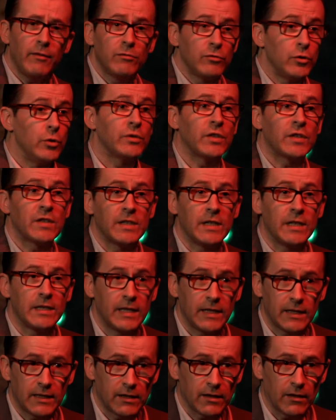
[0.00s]
use a
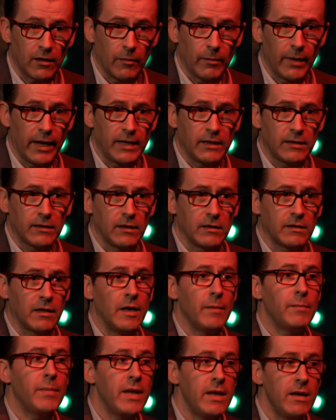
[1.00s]
statistical basis
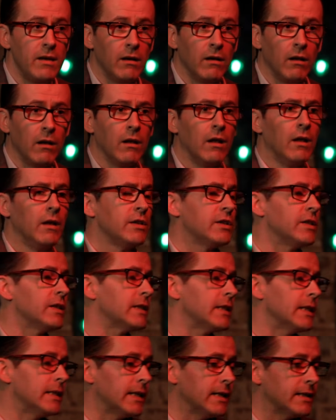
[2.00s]
and appeal to
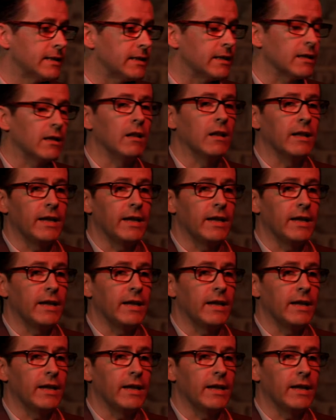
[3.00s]
statistical